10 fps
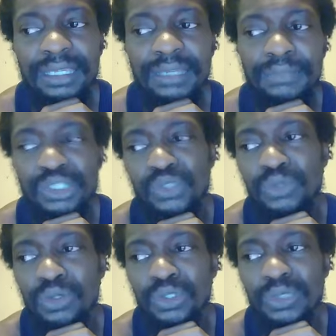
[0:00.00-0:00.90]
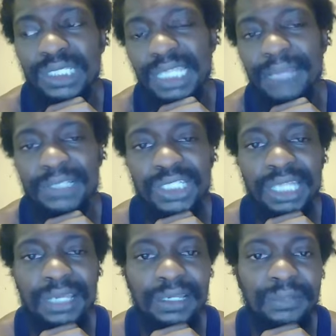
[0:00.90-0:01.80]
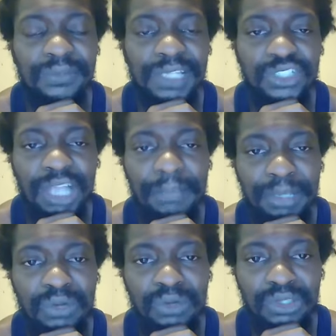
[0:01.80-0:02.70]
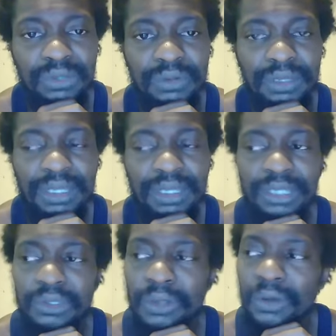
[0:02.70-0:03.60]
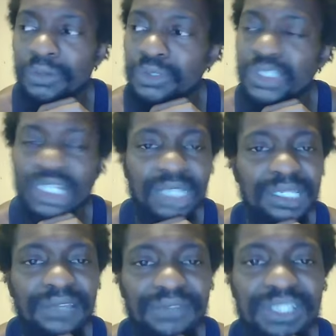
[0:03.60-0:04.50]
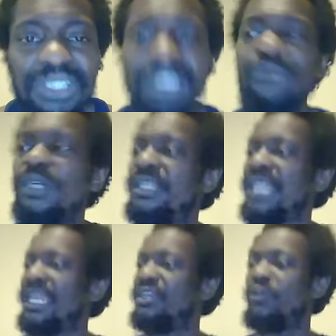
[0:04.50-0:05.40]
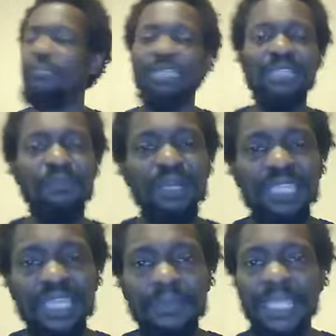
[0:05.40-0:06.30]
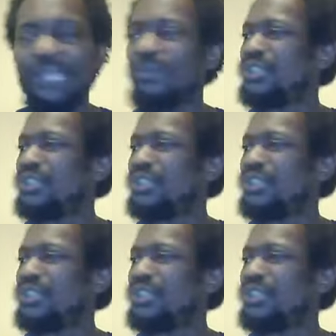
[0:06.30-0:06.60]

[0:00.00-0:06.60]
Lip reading: but you know you'll slap the shit out of them if they try to pick on you. You know, you start to eventually want to like go beat the bully up. Like, yo, what you